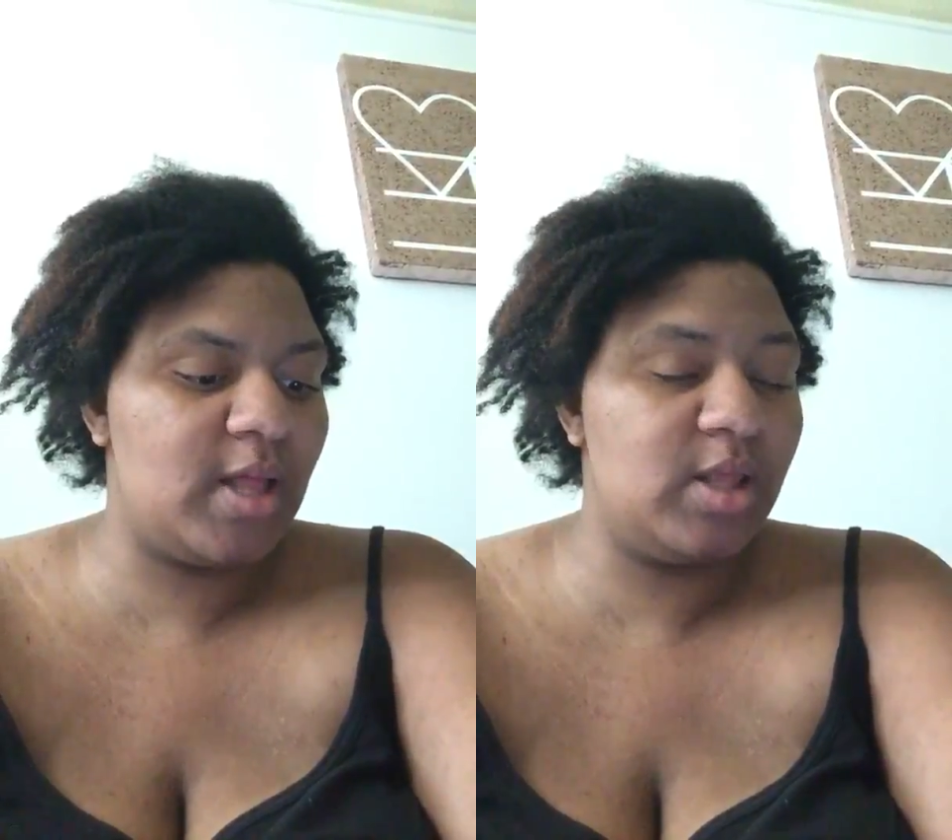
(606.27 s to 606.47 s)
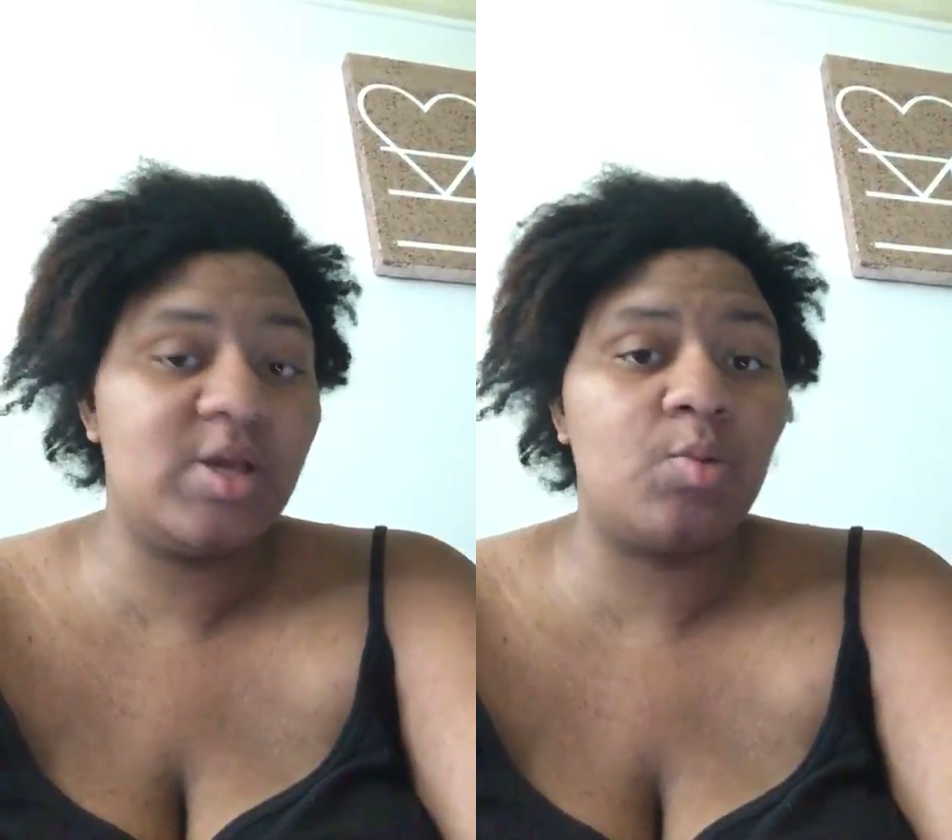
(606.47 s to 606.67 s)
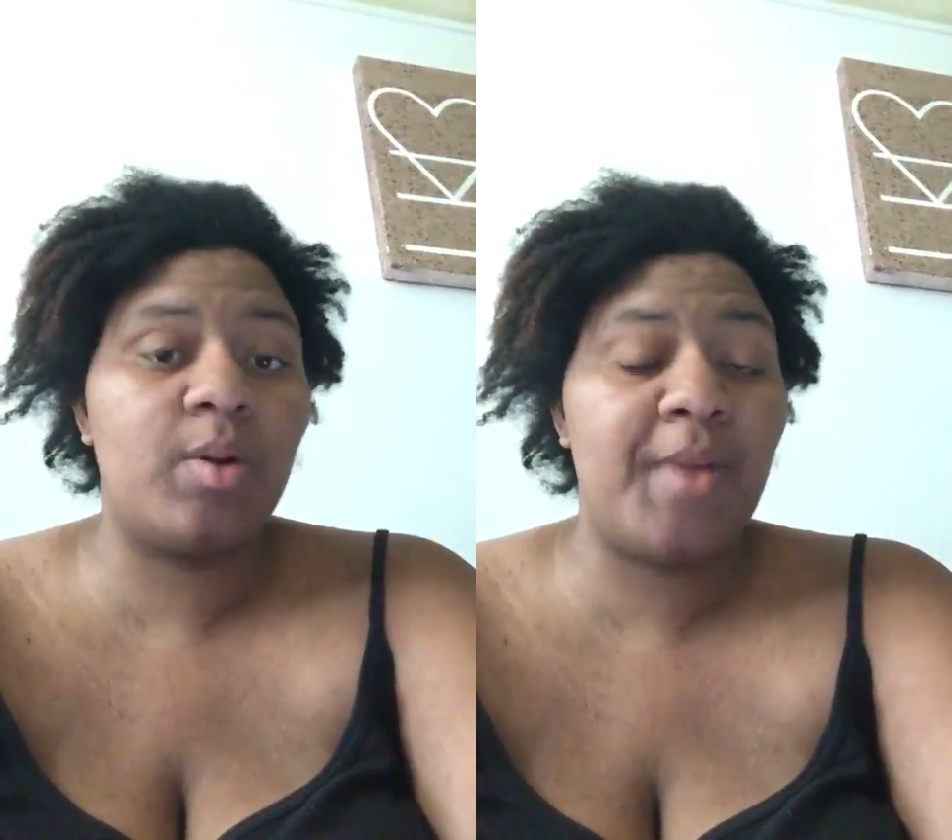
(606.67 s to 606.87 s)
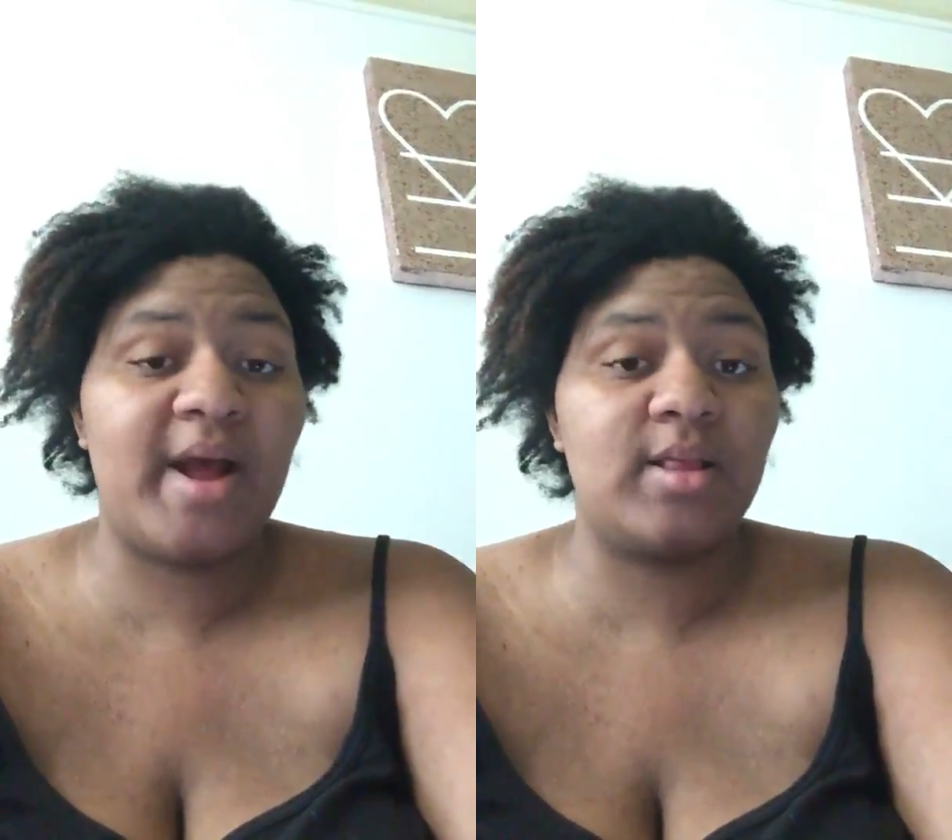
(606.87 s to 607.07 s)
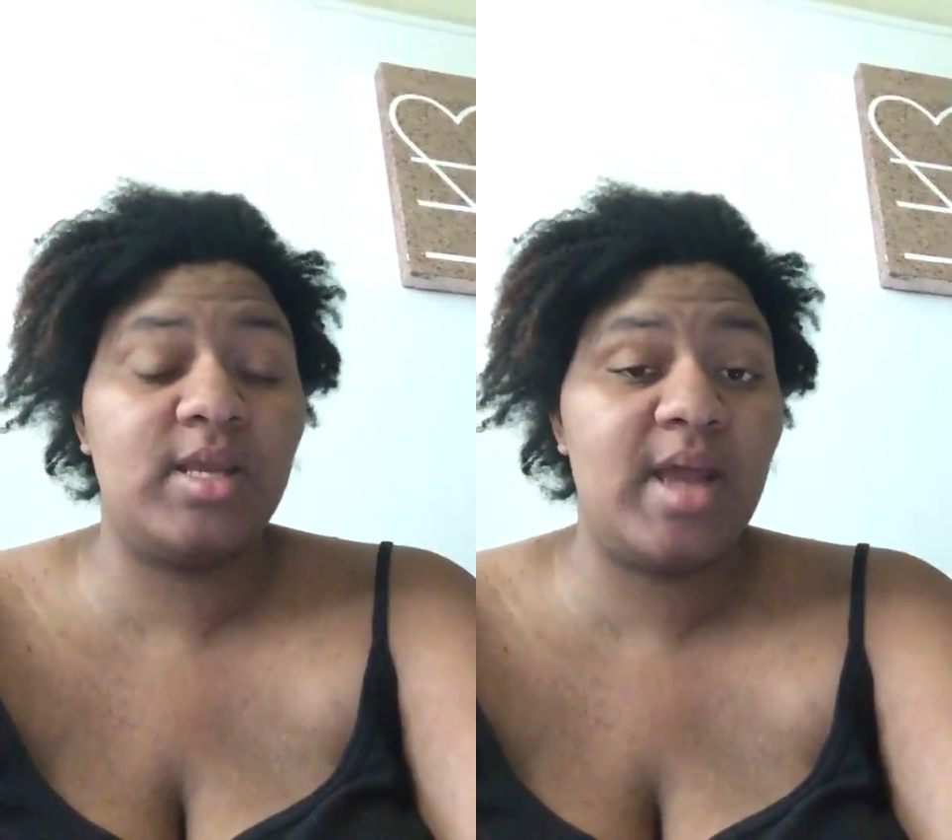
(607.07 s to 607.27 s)
and Lita were
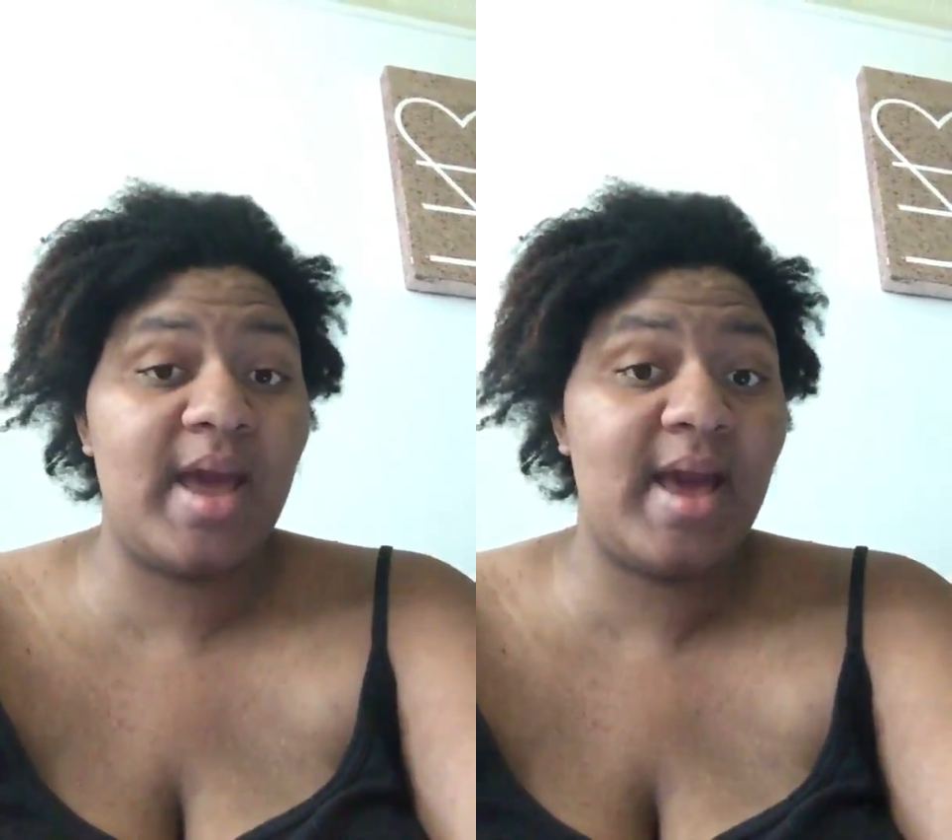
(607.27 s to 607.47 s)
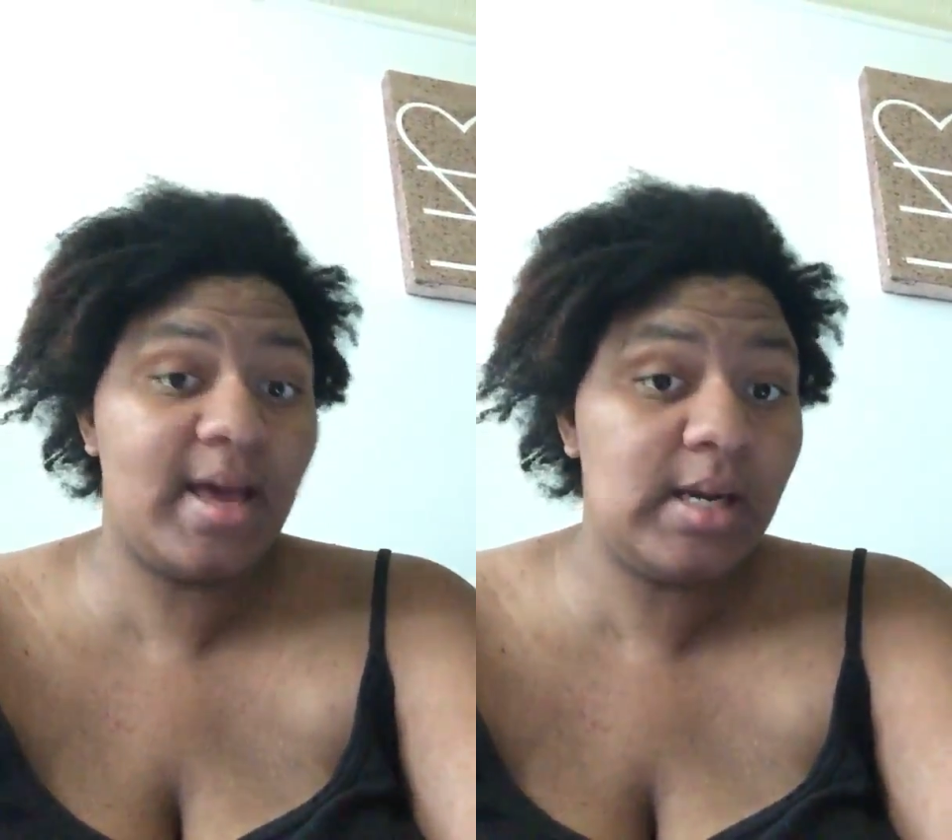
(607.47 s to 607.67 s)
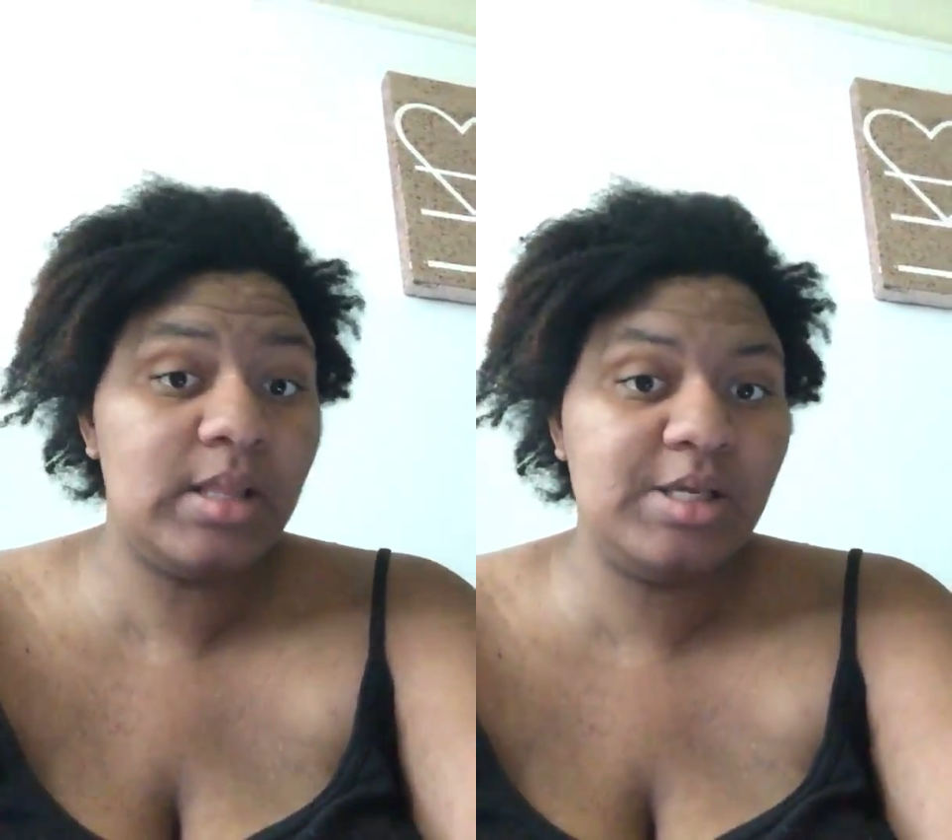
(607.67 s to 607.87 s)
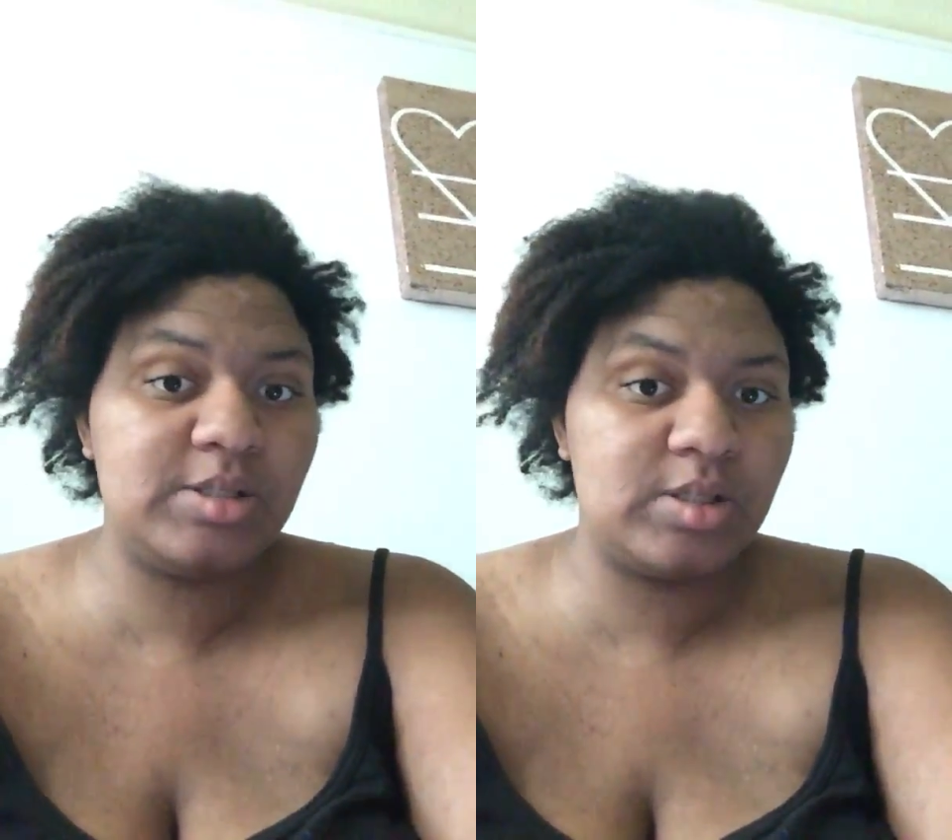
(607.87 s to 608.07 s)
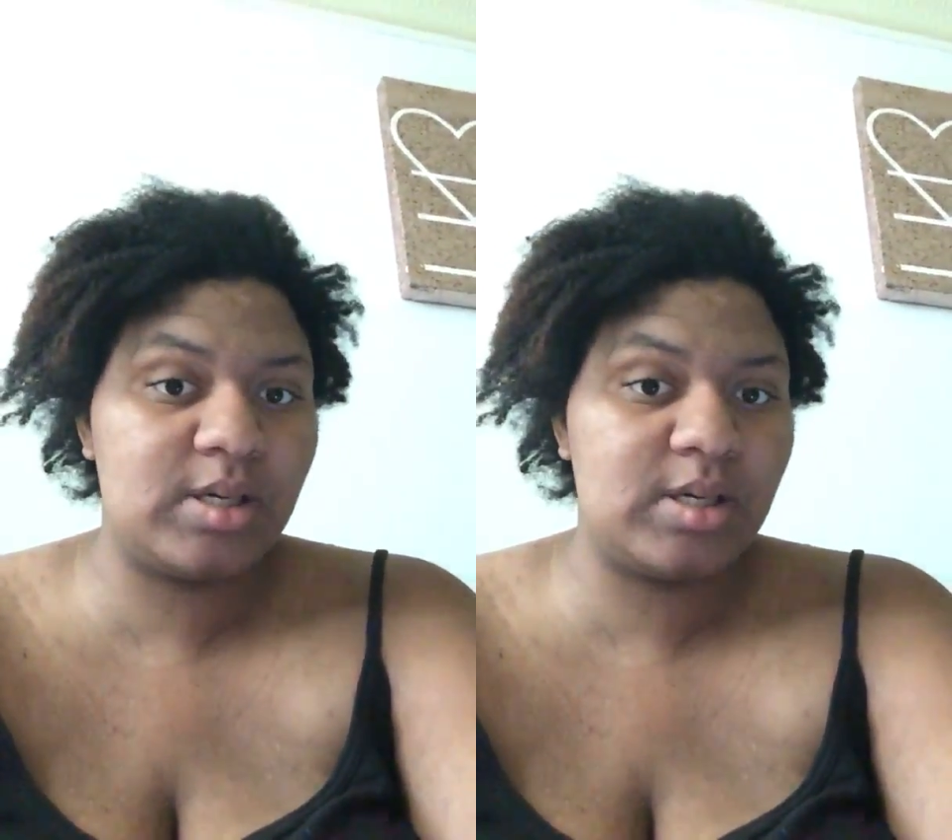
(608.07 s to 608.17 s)
back in the day, and Alicia,